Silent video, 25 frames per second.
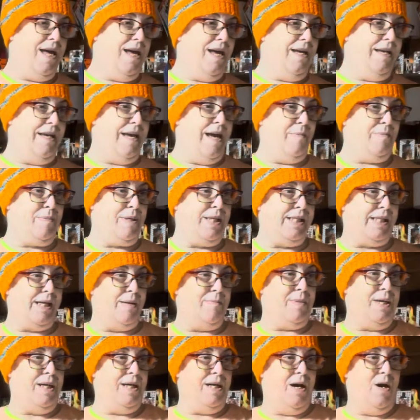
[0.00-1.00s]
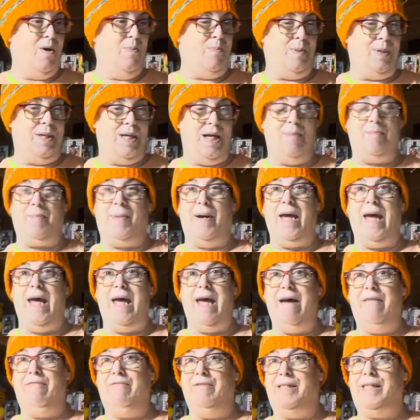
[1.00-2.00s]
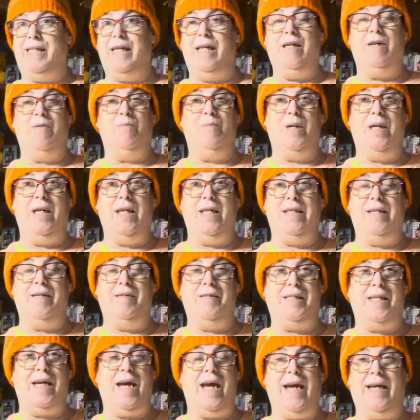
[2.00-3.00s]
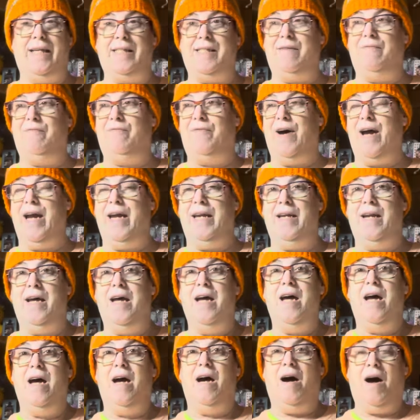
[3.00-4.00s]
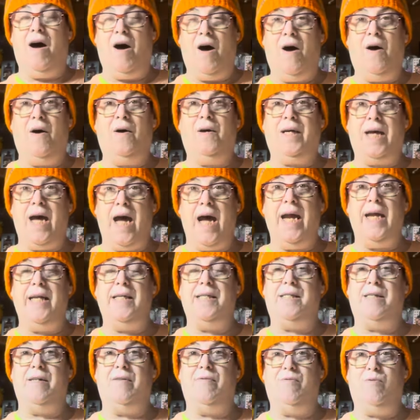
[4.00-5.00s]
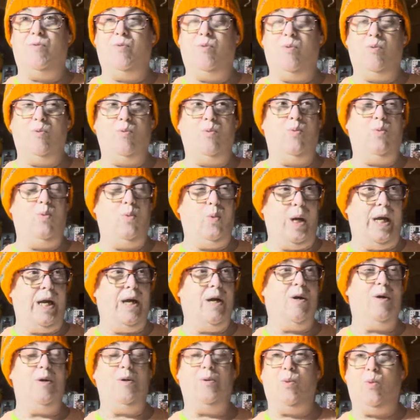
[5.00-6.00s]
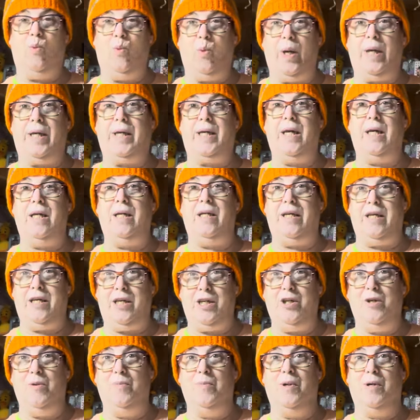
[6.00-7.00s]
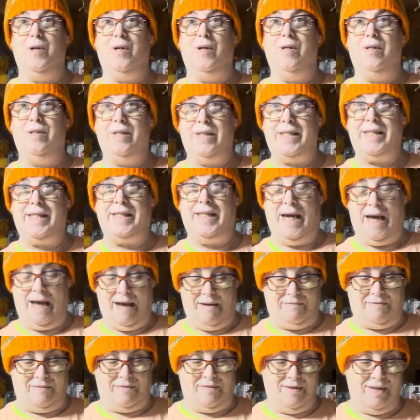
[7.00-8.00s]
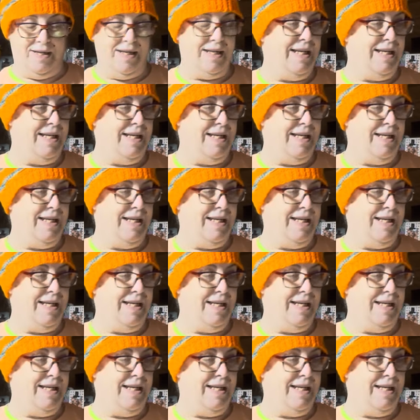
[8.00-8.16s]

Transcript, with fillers: Yep, because I'm going to open up every single one of those eggs and find all kinds of weird, wicked humor stuff.